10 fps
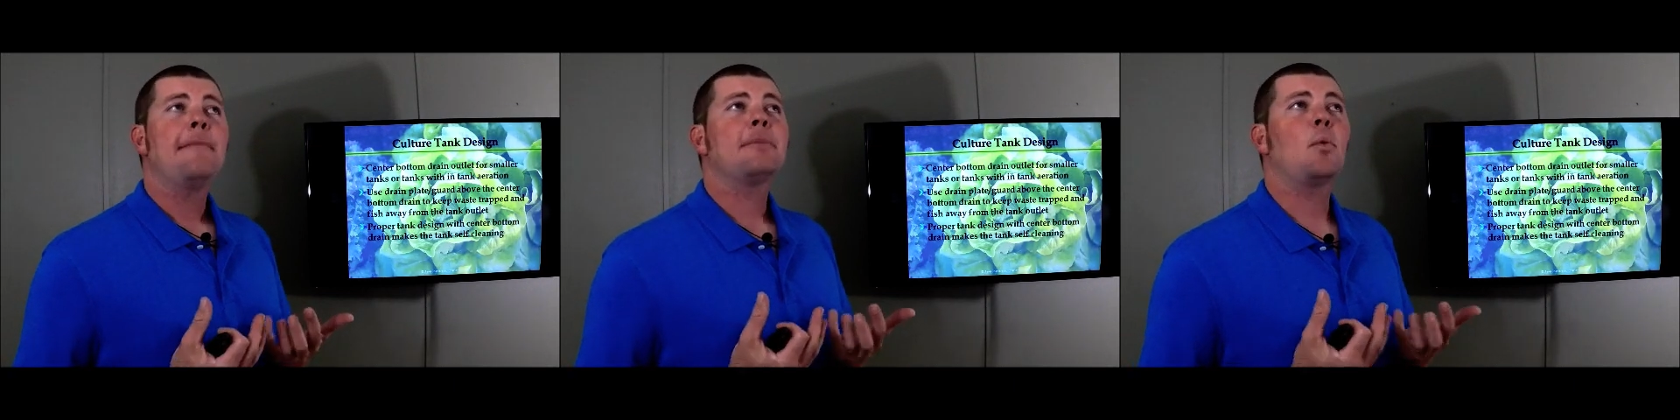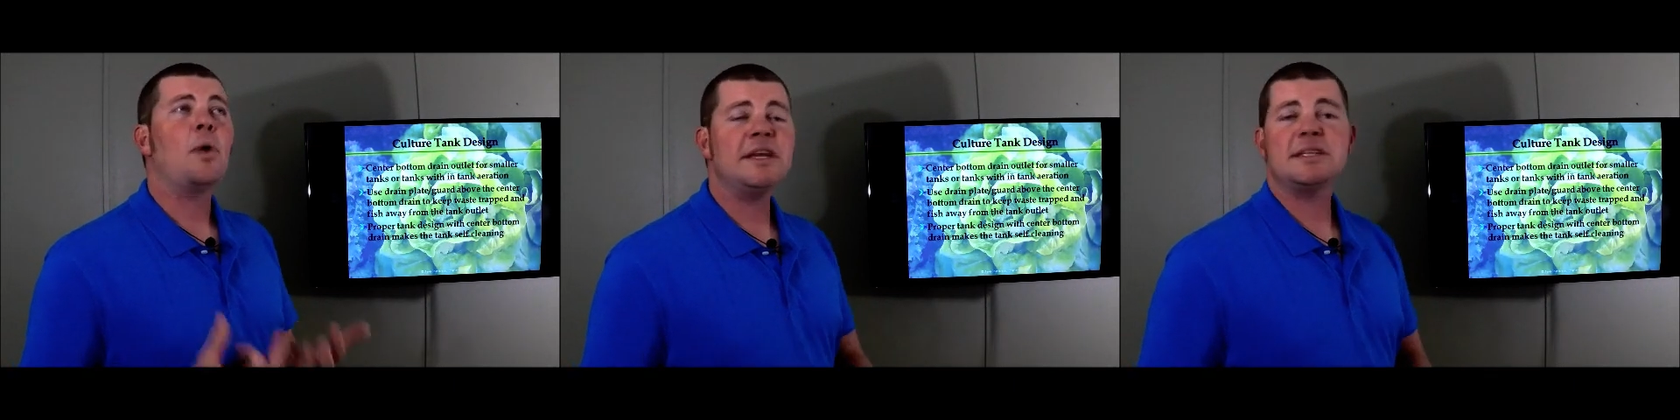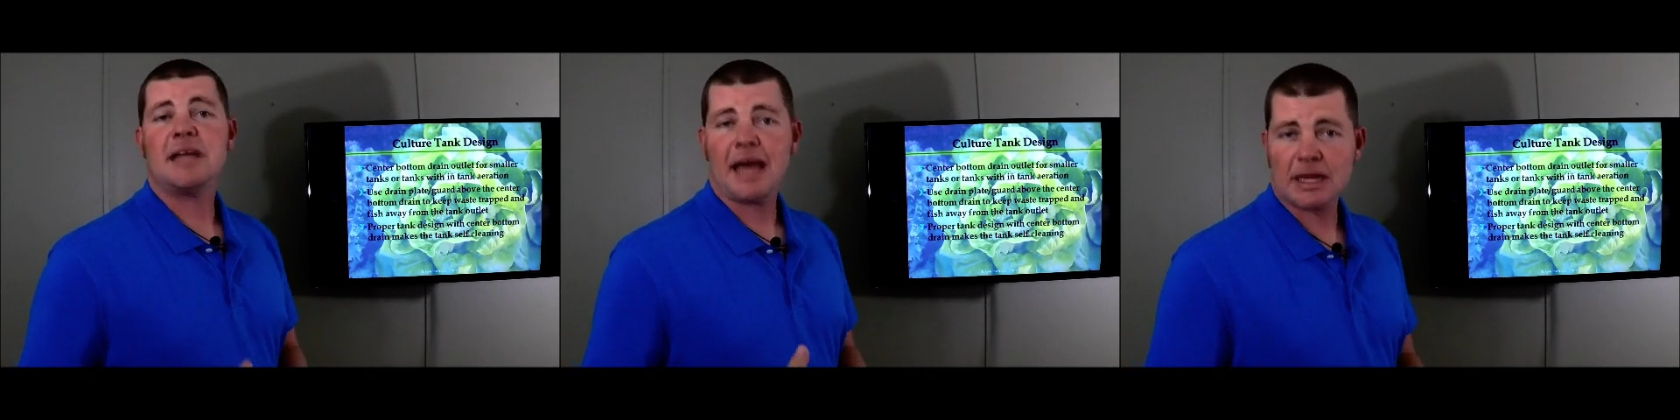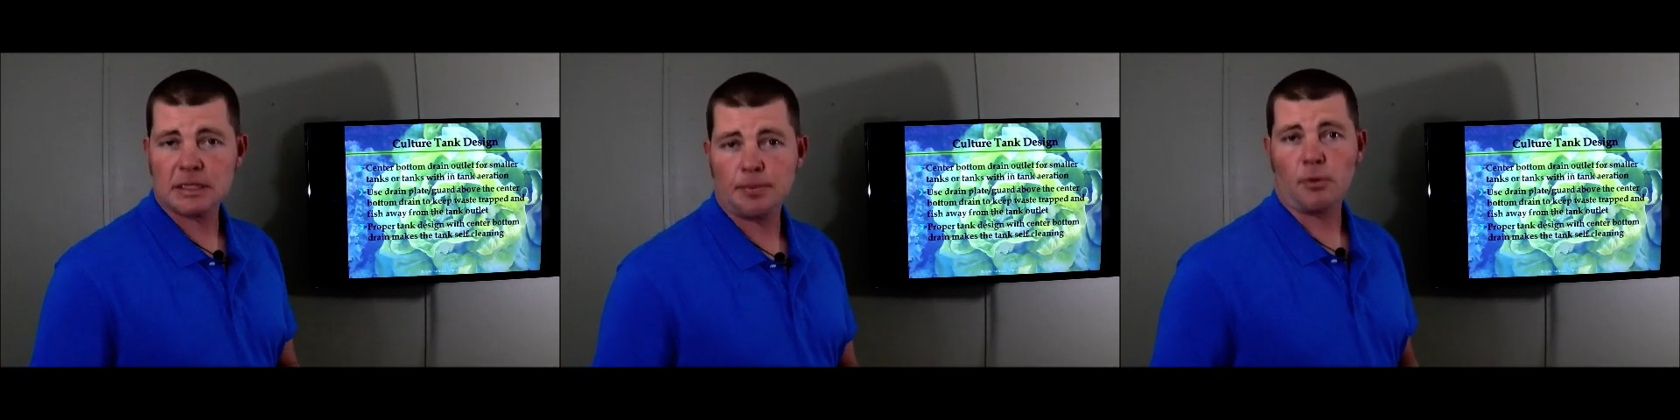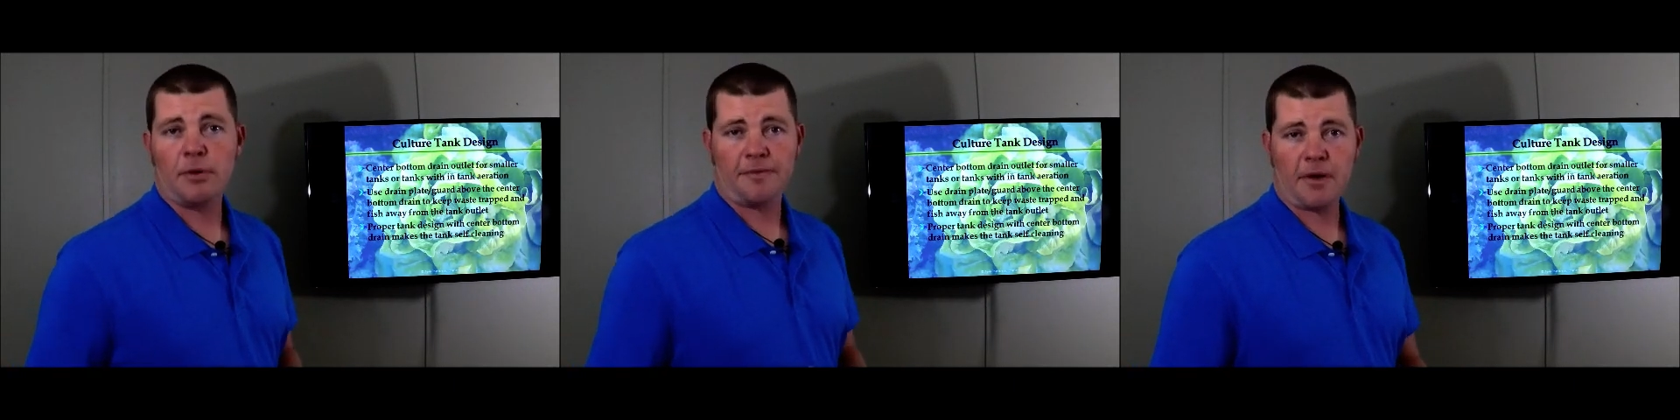waste
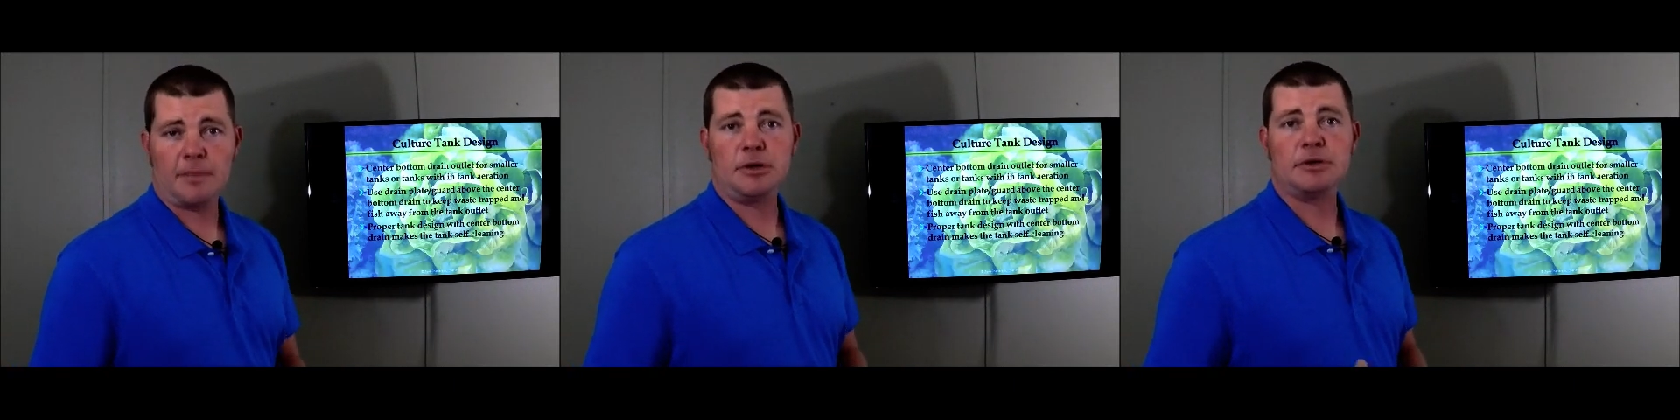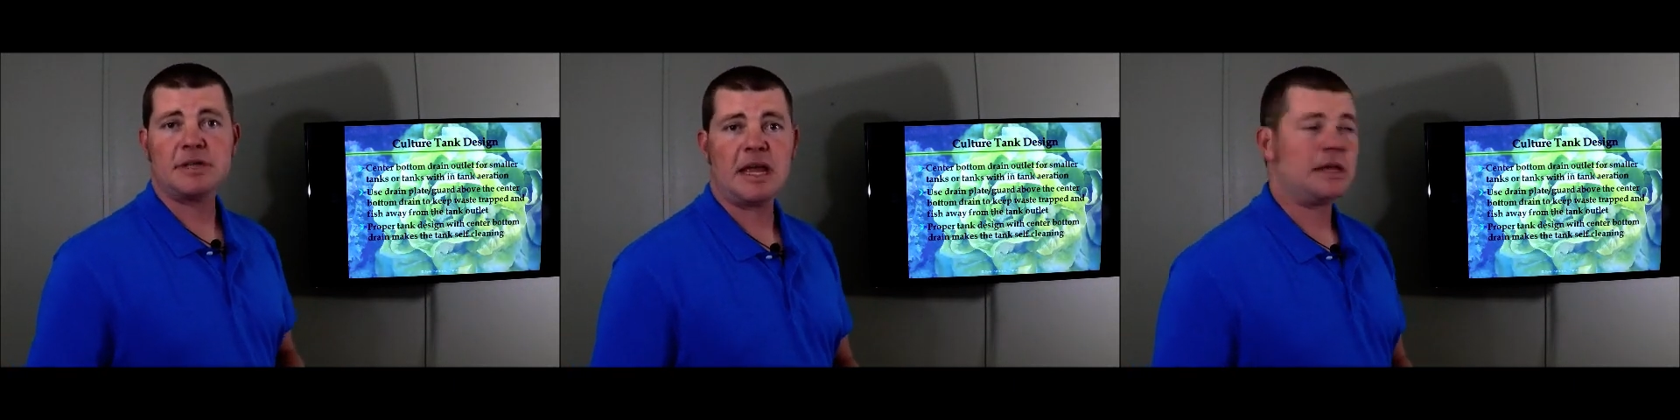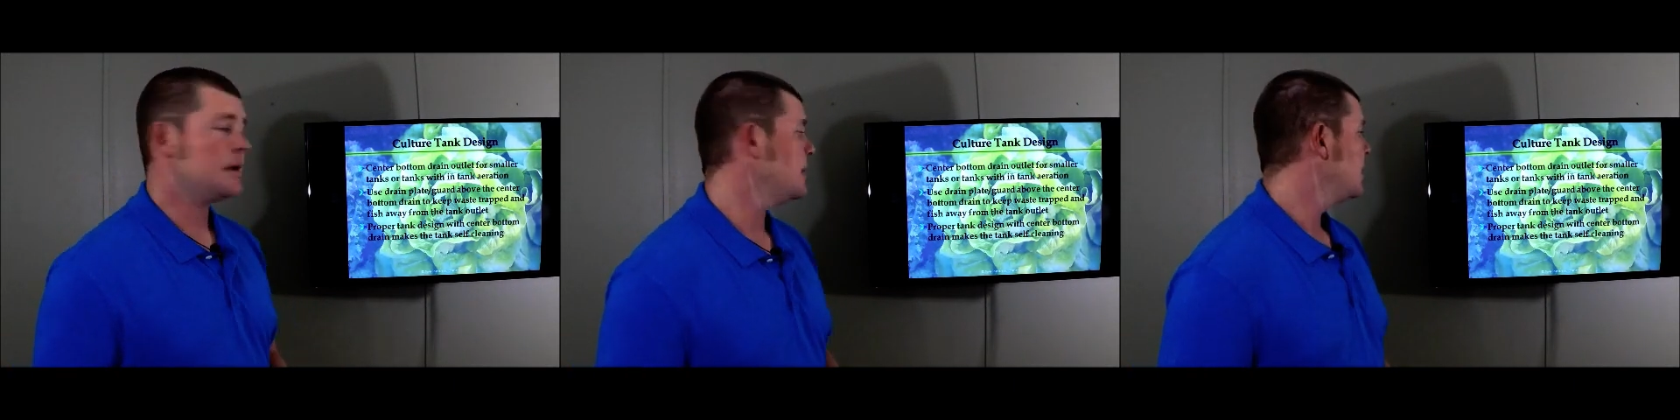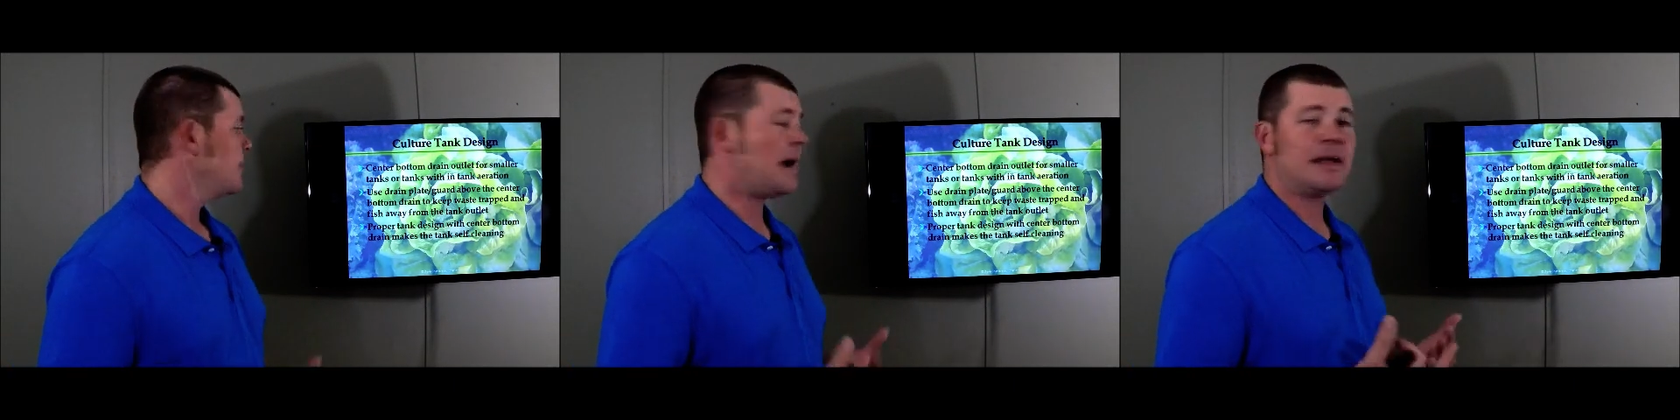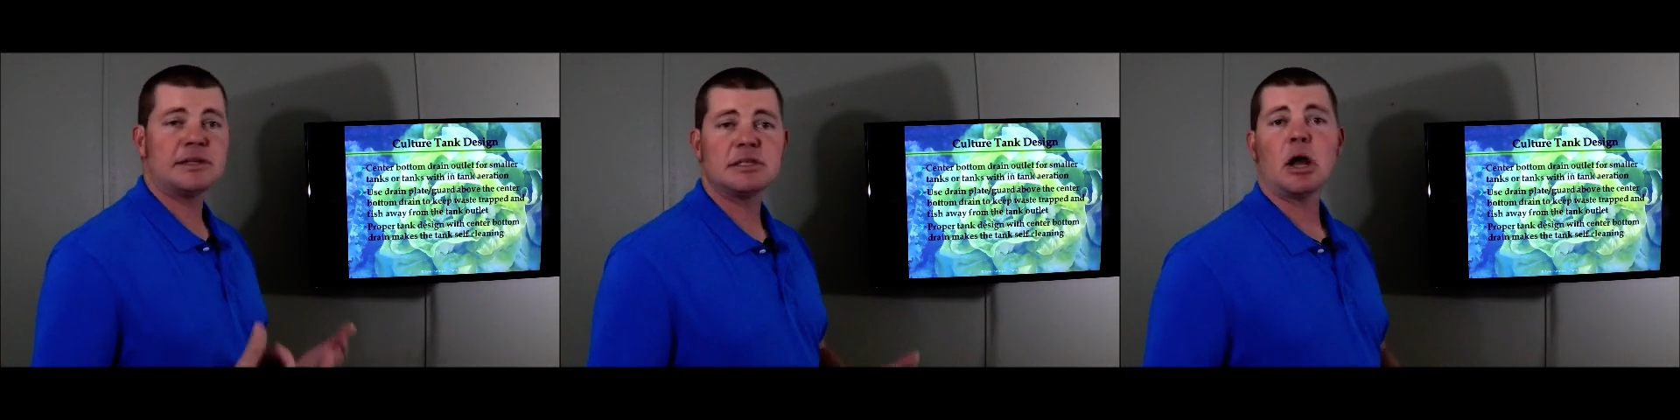export from your tank by
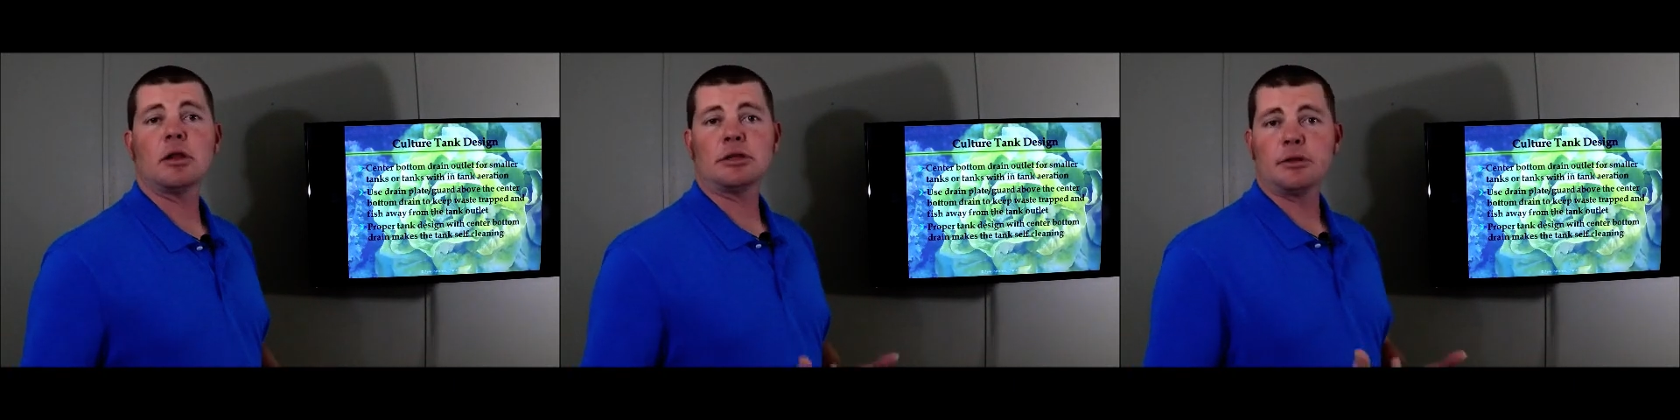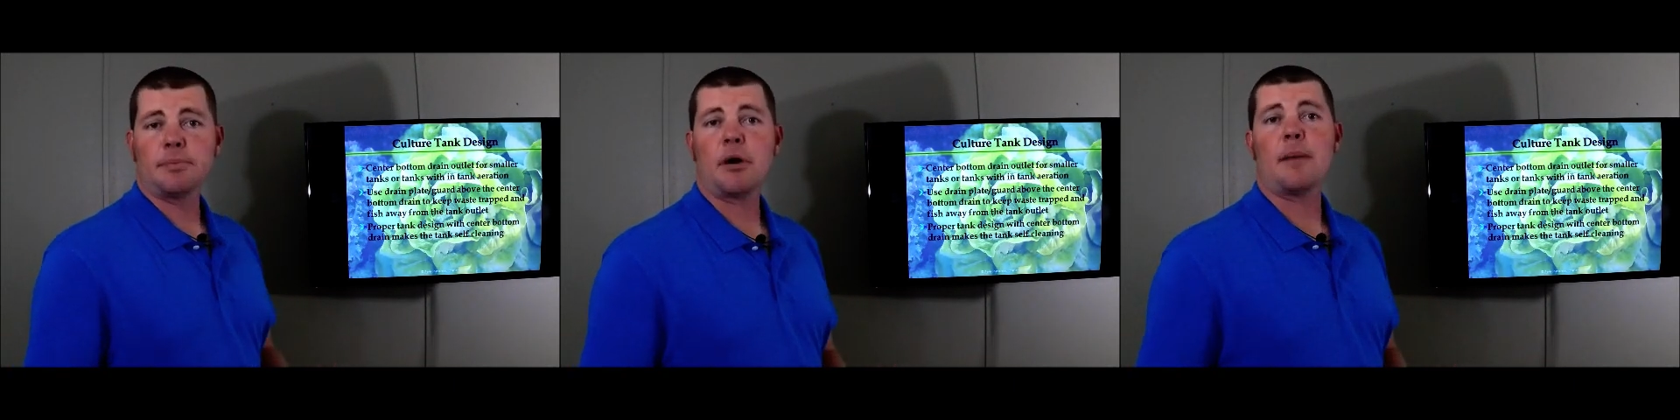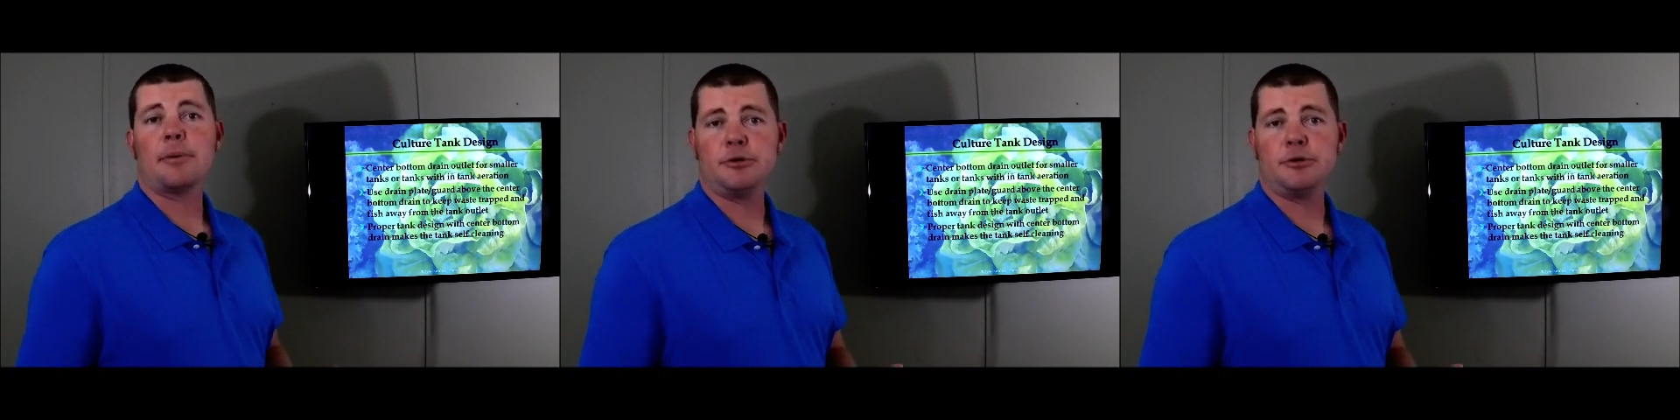installing the proper